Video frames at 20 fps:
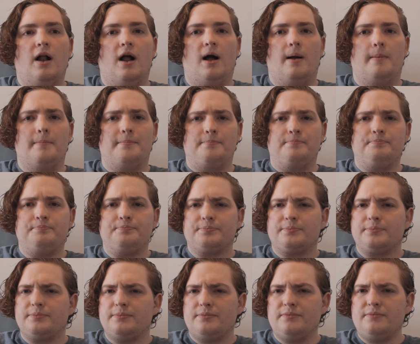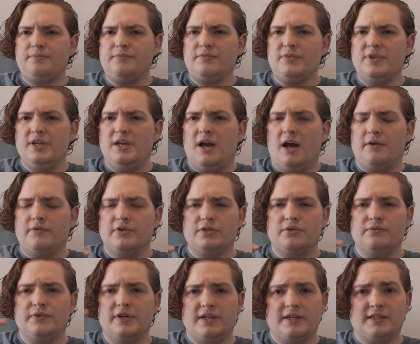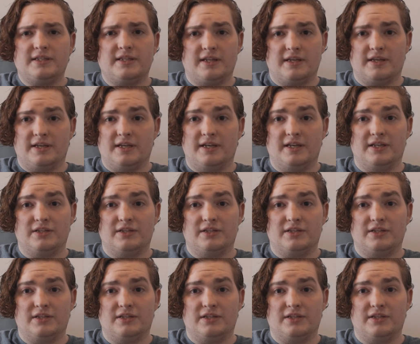I've also realized that it